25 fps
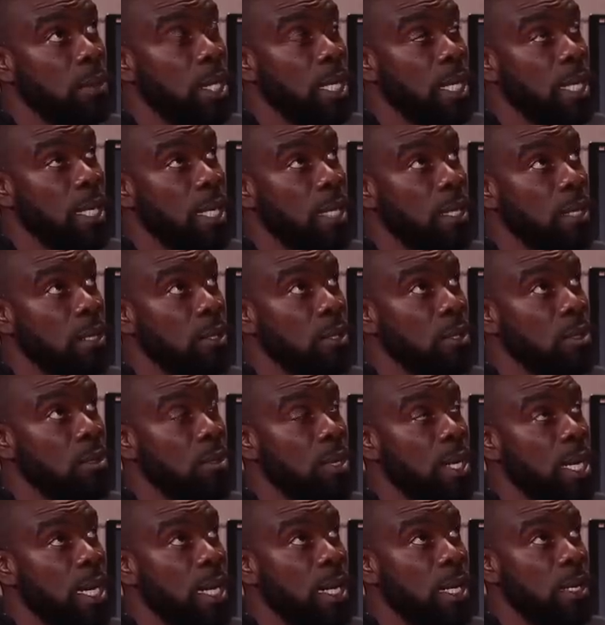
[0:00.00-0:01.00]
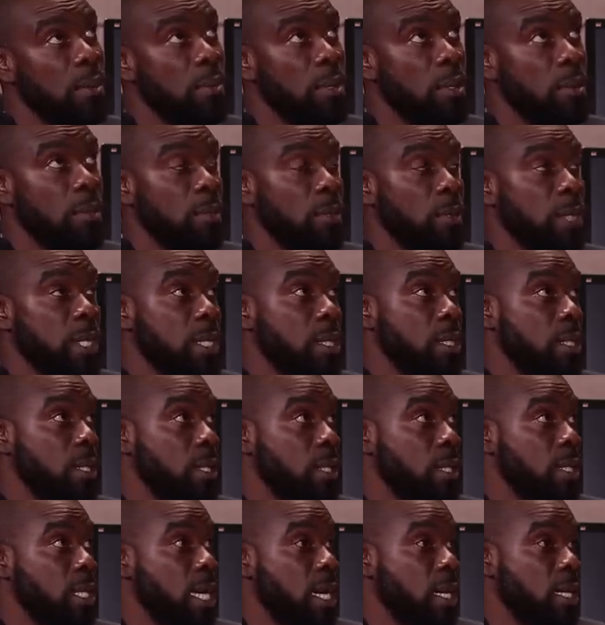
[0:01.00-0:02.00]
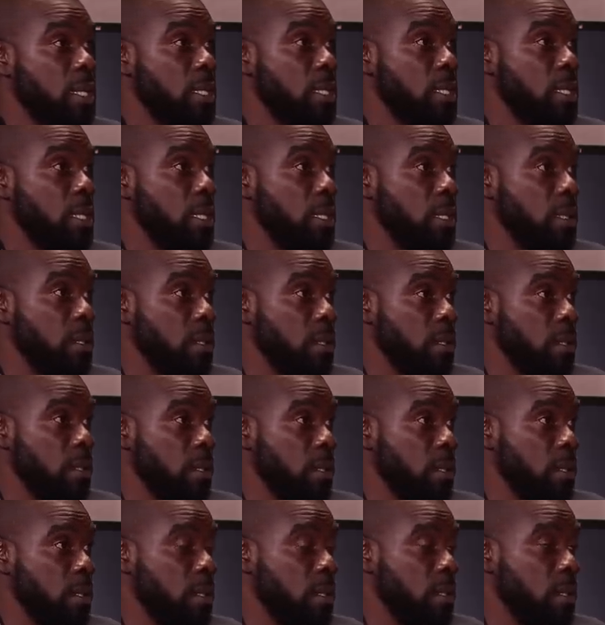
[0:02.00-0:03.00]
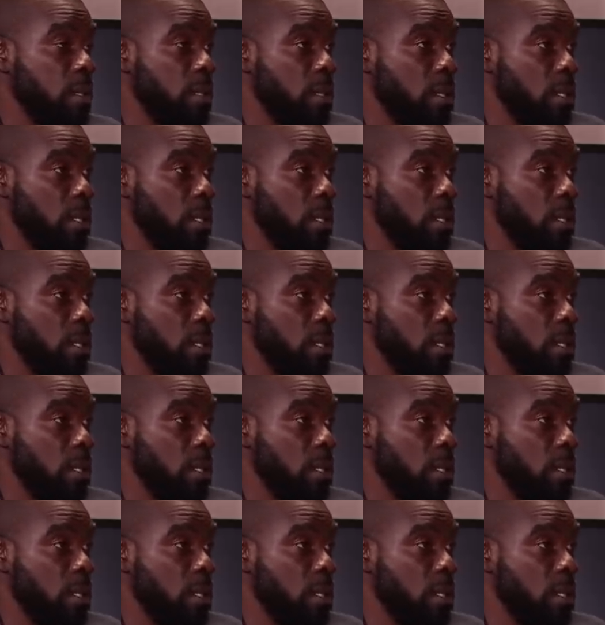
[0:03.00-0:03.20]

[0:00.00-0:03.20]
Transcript: I got to do an album with Taxi. Lucky.